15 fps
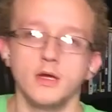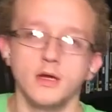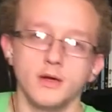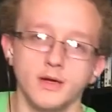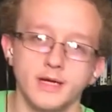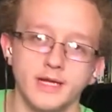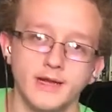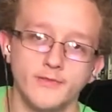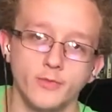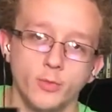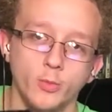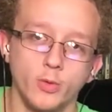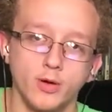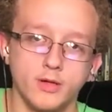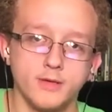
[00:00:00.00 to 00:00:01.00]
Alright, hey
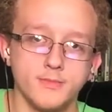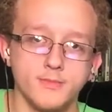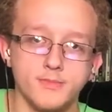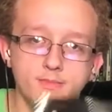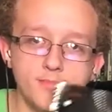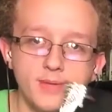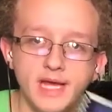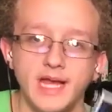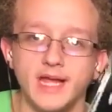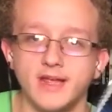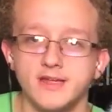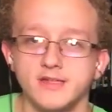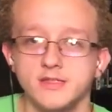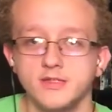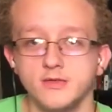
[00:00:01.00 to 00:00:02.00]
everyone, welcome
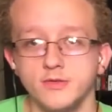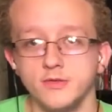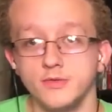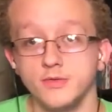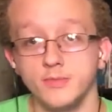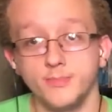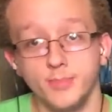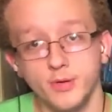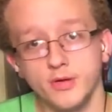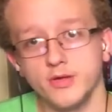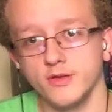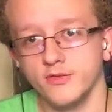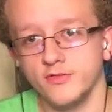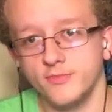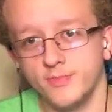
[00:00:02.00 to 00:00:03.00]
back to the
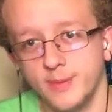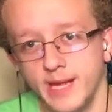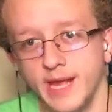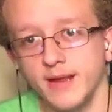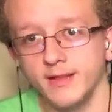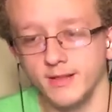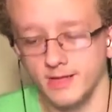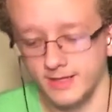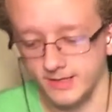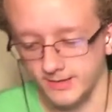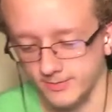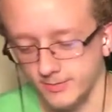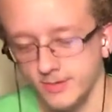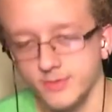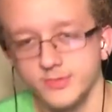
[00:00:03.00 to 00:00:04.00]
Book of
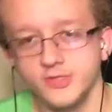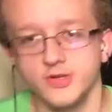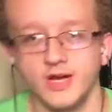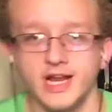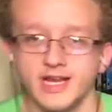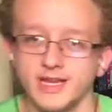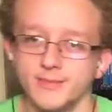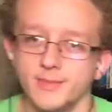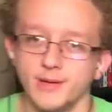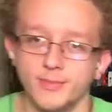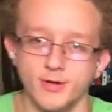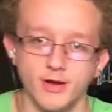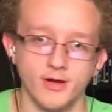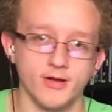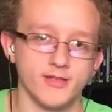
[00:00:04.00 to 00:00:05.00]
Backlog, where I'm tracking my
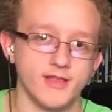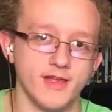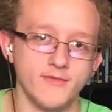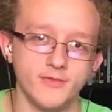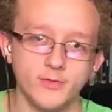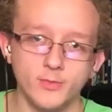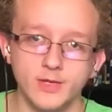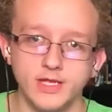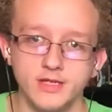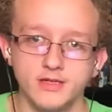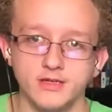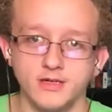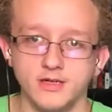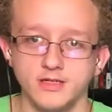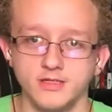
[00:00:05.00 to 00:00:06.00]
progress every week
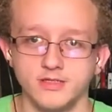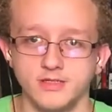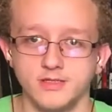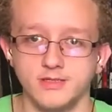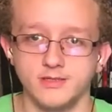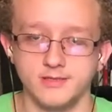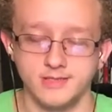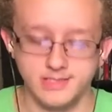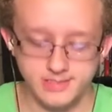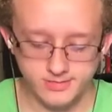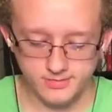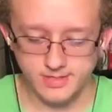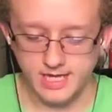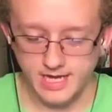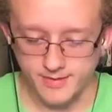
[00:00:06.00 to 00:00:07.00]
on the
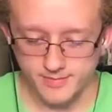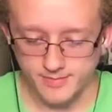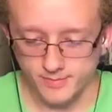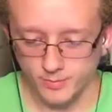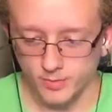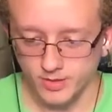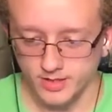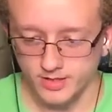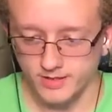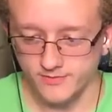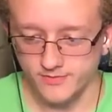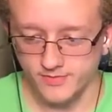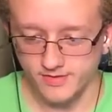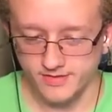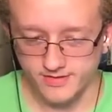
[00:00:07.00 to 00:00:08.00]
two games I'm working on
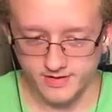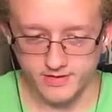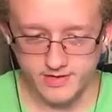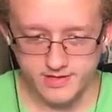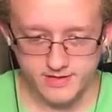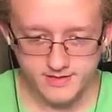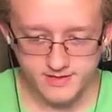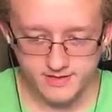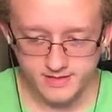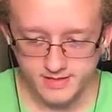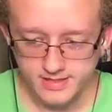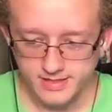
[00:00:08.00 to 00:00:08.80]
for the series.